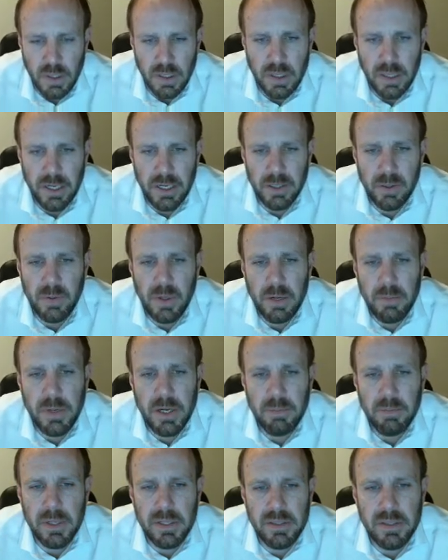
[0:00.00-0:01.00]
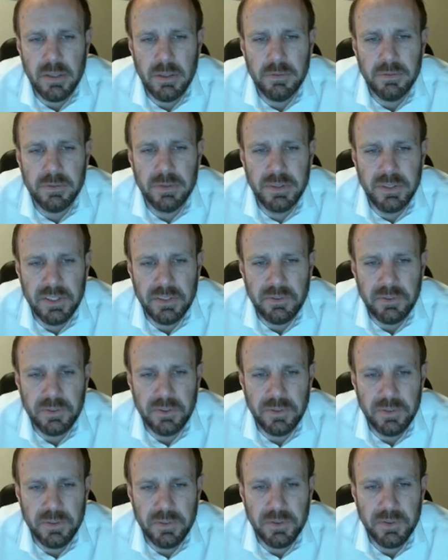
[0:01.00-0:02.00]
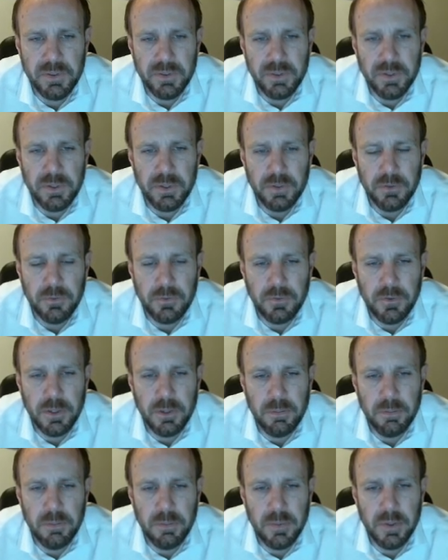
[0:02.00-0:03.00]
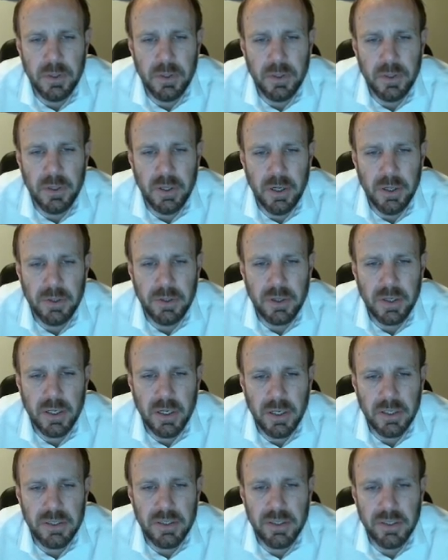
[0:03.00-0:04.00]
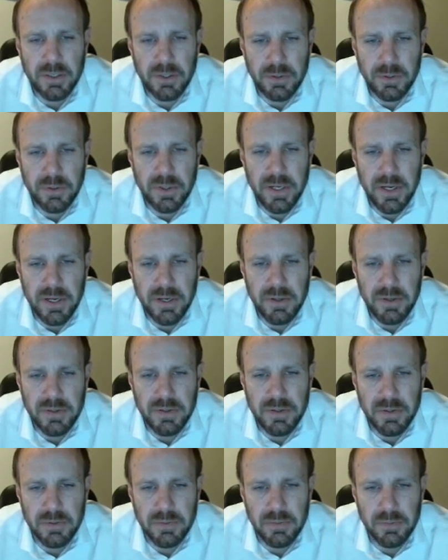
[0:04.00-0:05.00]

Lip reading: How do I make myself different from other content creators?